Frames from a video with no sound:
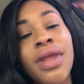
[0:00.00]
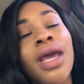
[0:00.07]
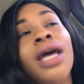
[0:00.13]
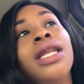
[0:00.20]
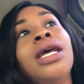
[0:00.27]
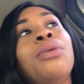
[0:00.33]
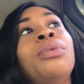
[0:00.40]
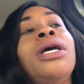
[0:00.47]

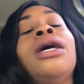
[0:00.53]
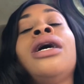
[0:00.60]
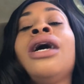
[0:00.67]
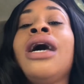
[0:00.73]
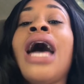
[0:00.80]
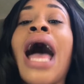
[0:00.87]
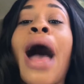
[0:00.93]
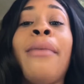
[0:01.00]
And then
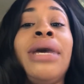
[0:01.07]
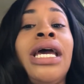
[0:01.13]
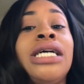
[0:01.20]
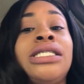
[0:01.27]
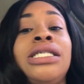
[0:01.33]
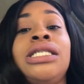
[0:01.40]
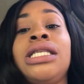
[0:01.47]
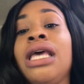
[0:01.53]

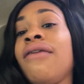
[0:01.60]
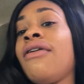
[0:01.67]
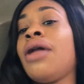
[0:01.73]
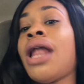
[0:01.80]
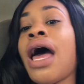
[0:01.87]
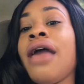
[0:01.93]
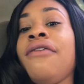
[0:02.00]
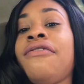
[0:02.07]
she's giving
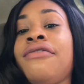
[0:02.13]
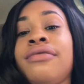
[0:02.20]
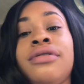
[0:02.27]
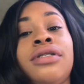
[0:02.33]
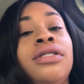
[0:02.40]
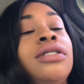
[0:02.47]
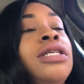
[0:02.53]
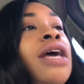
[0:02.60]
life.
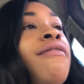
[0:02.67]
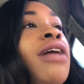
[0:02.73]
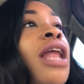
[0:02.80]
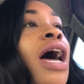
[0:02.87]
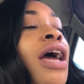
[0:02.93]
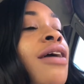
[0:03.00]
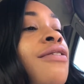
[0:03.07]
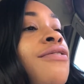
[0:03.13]
She's giving
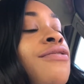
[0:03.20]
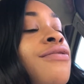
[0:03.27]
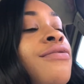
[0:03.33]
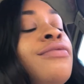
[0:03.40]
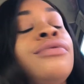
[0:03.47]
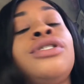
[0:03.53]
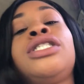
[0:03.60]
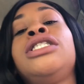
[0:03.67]
life.
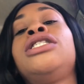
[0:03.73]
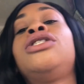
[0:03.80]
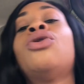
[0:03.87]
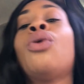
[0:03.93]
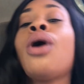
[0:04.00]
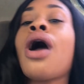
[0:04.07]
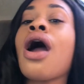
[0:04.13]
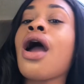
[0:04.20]
She's
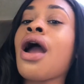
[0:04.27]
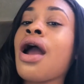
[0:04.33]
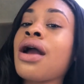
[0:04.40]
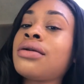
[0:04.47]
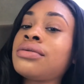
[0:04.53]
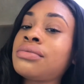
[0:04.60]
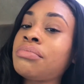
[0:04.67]
doing her,